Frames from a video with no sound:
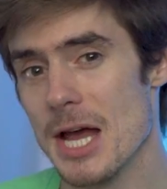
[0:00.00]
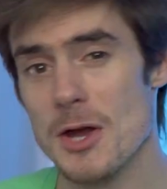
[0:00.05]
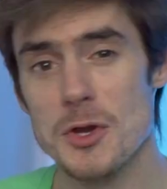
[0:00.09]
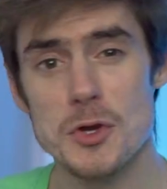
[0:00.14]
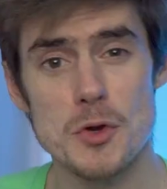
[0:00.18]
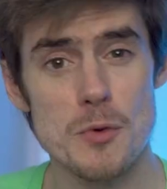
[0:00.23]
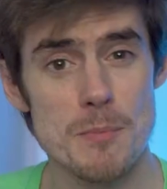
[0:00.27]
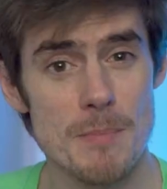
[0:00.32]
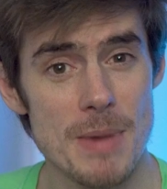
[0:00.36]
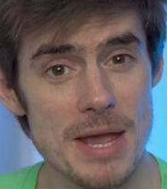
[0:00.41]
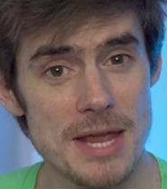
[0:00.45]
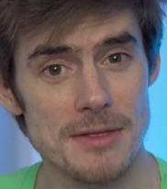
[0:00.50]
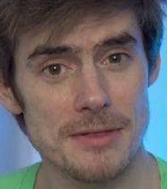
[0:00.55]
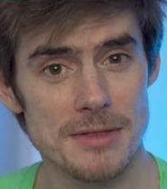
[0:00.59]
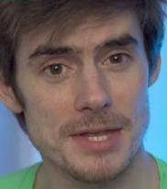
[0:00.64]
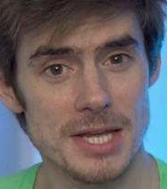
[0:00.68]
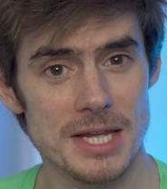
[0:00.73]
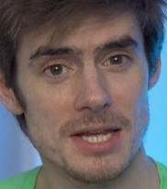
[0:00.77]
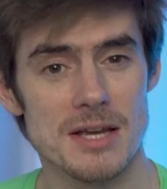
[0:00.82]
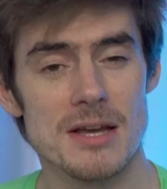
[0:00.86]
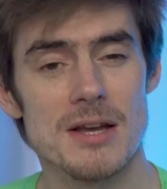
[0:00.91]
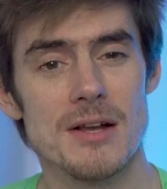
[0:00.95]
Now, you may
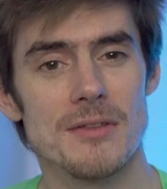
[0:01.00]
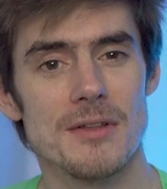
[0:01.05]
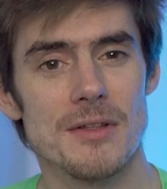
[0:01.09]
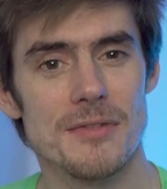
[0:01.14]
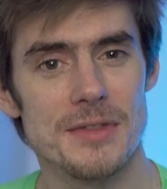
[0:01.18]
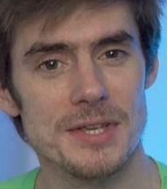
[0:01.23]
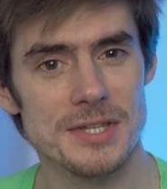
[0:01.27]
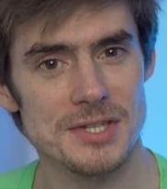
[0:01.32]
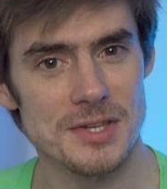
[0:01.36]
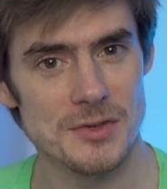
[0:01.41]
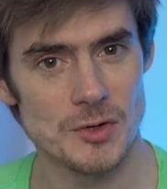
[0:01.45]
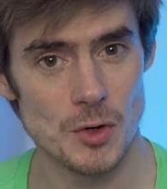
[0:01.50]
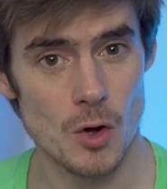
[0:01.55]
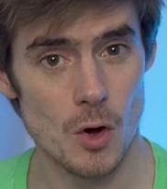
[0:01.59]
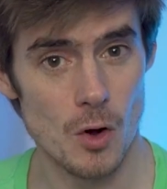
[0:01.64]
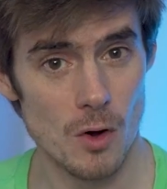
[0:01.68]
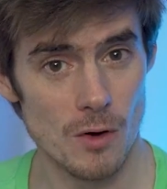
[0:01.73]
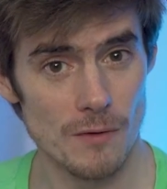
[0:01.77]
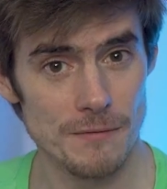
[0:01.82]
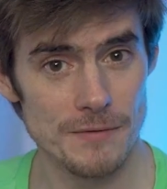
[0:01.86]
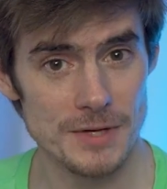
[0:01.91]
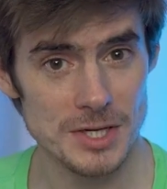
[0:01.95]
think that this is an
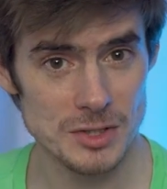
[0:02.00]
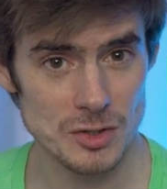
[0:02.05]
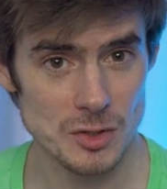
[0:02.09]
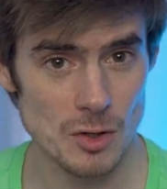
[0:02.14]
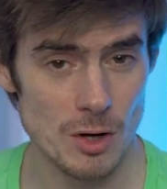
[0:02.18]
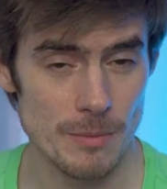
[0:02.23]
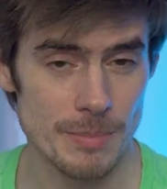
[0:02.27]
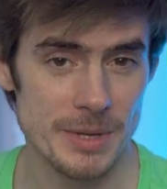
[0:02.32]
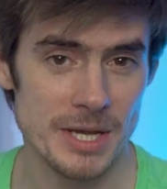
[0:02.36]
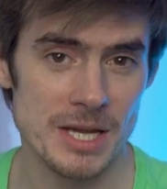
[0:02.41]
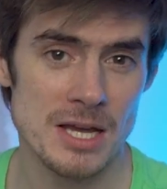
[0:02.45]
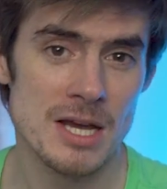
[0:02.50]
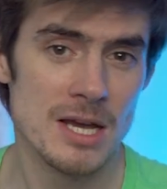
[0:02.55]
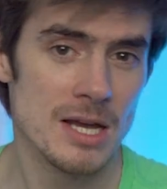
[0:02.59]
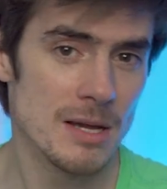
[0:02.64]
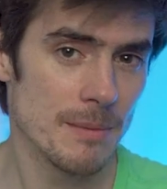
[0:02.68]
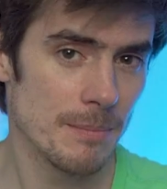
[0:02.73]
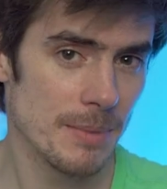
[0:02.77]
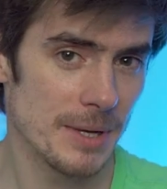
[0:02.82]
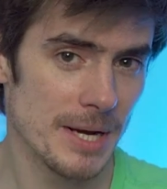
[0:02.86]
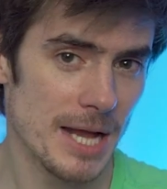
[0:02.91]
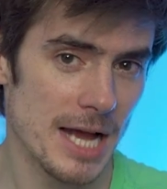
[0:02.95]
obvious topic,
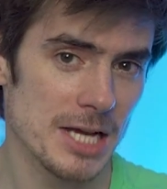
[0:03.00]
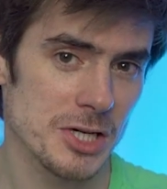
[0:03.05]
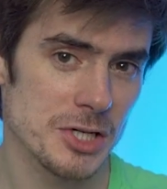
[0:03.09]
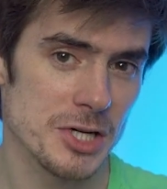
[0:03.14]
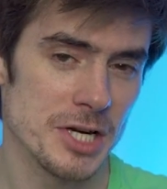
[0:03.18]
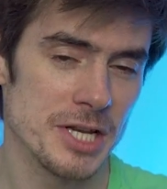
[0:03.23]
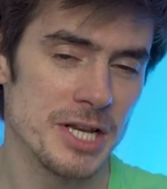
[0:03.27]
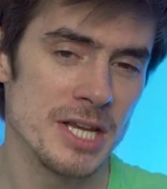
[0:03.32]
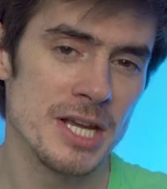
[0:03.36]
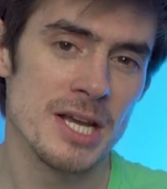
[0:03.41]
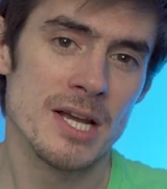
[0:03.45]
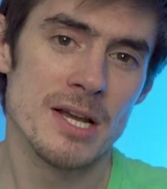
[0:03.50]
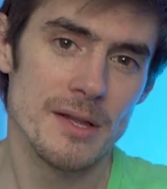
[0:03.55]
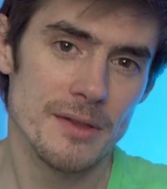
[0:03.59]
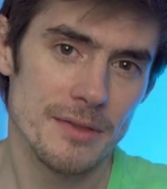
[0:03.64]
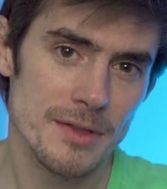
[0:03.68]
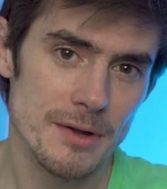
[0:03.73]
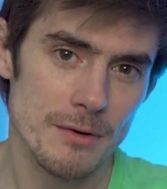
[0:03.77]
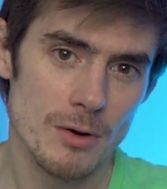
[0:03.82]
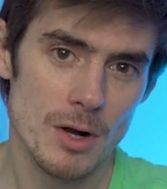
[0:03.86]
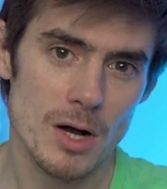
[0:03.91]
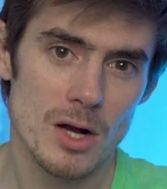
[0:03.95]
but actually,
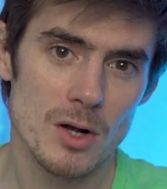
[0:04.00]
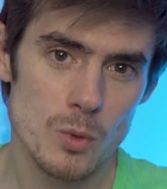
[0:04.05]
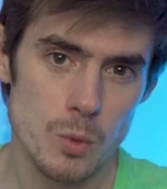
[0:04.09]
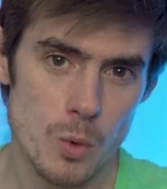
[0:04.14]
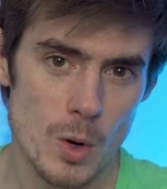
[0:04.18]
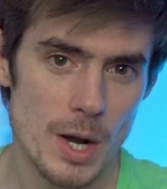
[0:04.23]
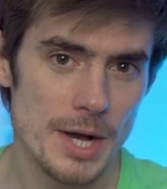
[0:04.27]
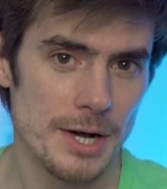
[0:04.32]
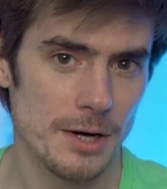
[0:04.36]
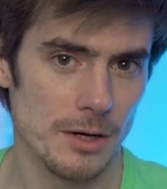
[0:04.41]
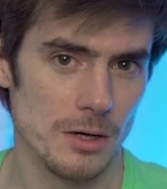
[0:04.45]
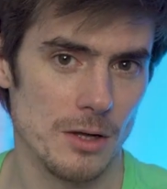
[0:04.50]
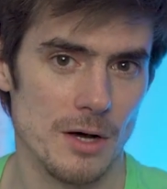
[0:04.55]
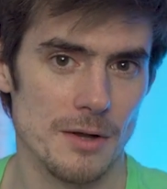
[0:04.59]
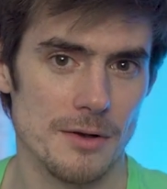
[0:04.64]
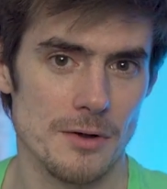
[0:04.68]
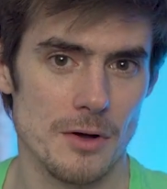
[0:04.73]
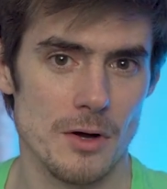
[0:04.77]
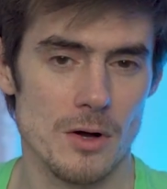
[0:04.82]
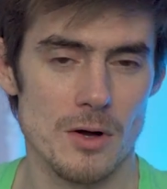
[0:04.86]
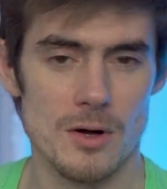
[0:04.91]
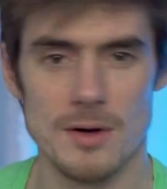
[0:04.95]
there are quite a
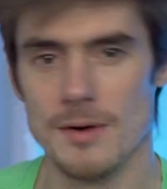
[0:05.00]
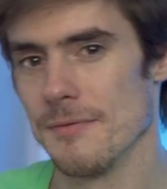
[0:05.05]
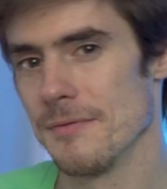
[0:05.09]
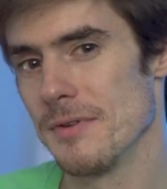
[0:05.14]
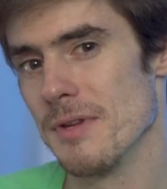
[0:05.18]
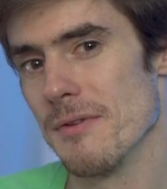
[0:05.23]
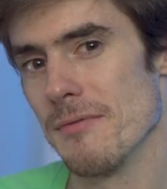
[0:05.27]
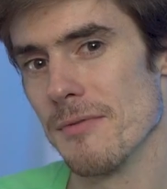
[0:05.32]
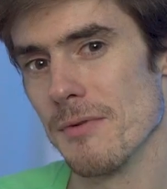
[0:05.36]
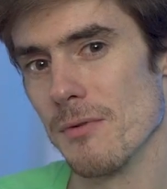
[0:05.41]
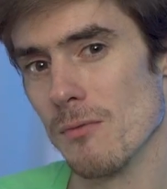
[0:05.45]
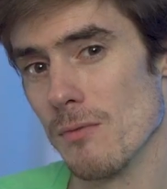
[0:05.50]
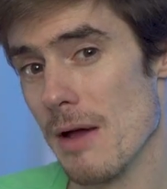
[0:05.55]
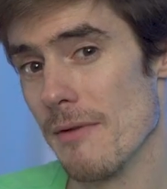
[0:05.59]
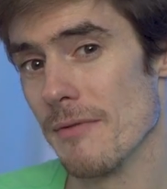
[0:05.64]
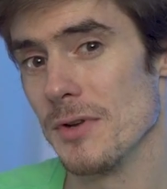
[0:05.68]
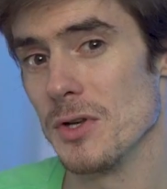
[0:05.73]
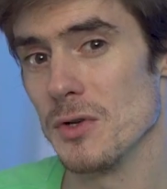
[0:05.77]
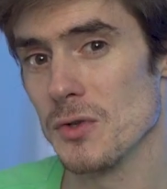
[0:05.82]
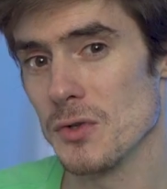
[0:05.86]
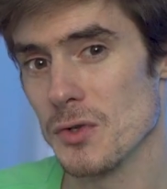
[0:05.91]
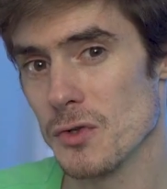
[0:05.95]
lot of different
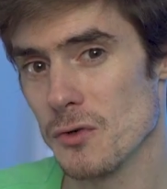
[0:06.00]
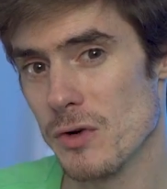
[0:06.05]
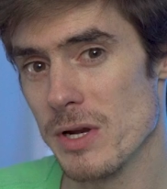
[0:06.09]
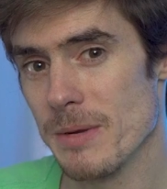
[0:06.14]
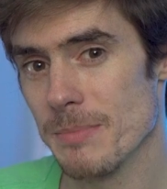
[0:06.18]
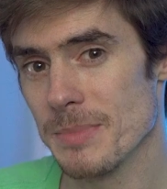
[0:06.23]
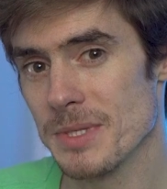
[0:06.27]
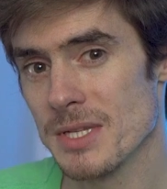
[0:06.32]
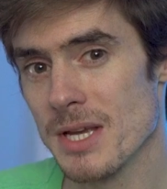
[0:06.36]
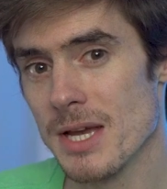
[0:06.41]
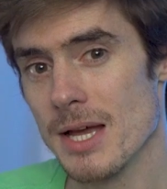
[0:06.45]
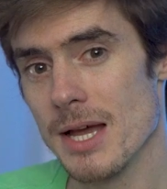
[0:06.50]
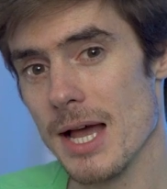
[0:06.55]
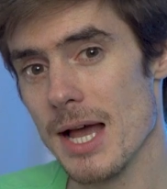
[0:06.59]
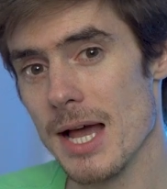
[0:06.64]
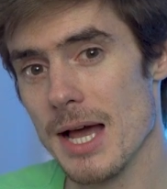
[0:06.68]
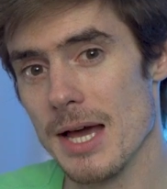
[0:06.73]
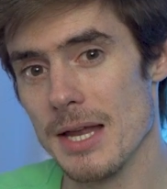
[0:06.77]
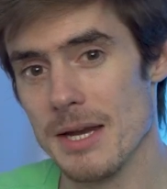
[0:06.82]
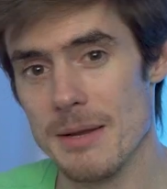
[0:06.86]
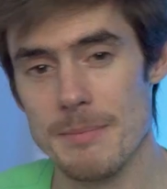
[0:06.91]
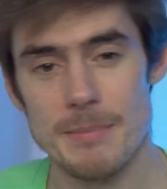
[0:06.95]
revenue streams,
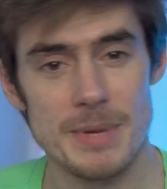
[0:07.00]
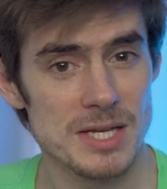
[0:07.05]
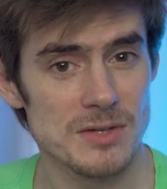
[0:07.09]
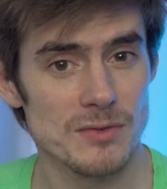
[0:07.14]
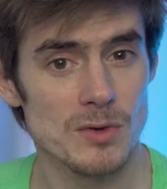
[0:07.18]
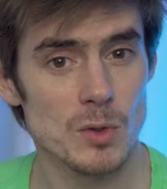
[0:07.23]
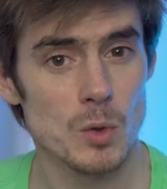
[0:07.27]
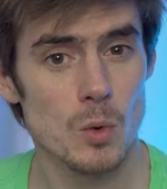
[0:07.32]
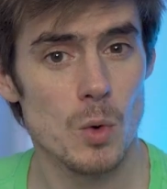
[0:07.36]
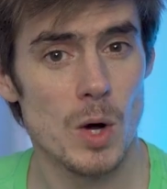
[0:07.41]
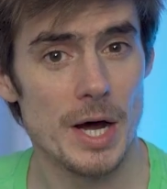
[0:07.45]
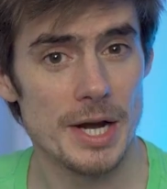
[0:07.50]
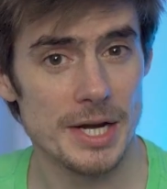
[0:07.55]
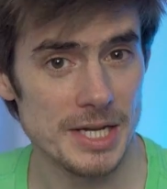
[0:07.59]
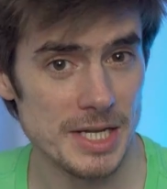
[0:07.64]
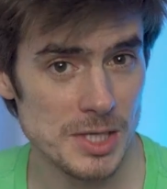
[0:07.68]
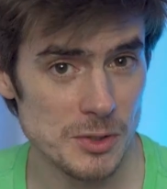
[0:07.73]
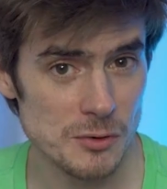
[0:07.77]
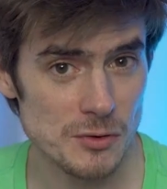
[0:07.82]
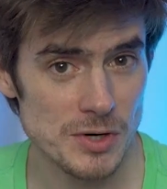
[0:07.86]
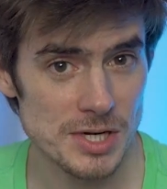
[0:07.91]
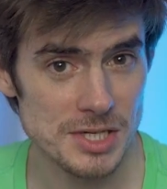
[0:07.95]
and it makes for quite an
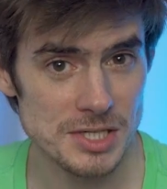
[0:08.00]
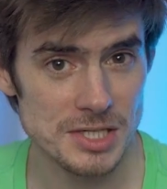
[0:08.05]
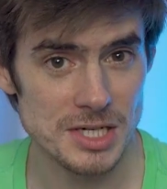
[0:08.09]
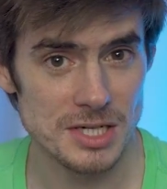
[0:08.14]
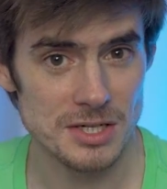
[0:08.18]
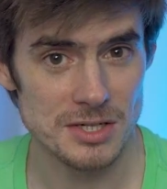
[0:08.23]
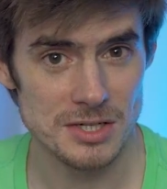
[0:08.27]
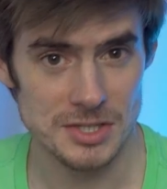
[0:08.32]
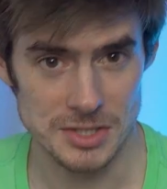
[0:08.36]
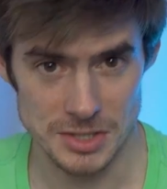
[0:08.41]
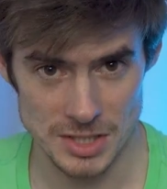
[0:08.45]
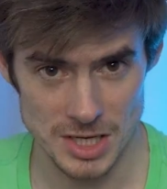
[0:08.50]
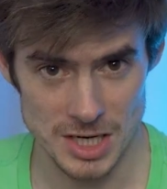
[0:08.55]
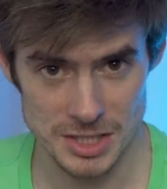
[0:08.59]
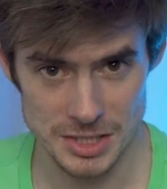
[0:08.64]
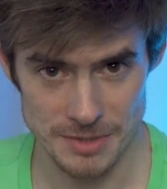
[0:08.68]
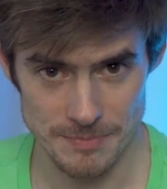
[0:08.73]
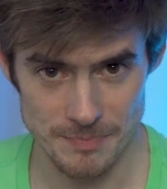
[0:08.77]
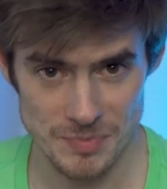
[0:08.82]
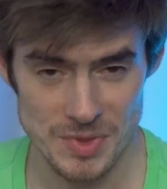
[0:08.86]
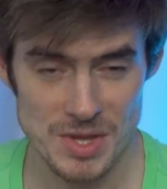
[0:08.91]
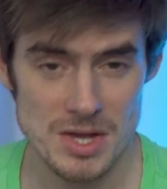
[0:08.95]
interesting
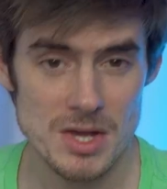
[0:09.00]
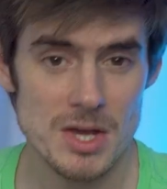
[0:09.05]
discussion.